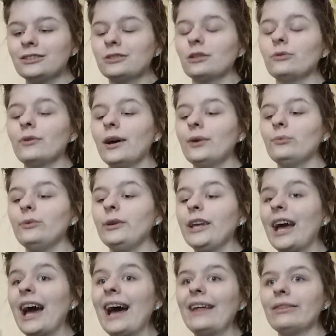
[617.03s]
So, like, we
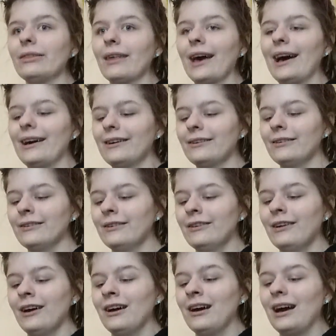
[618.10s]
had that.
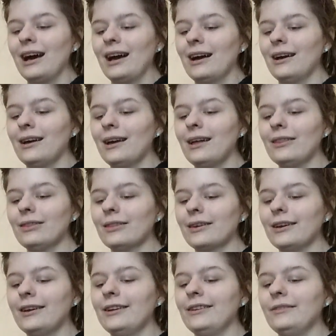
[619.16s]
And
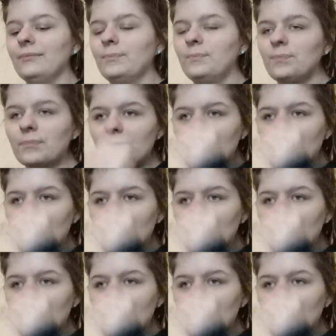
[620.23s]
then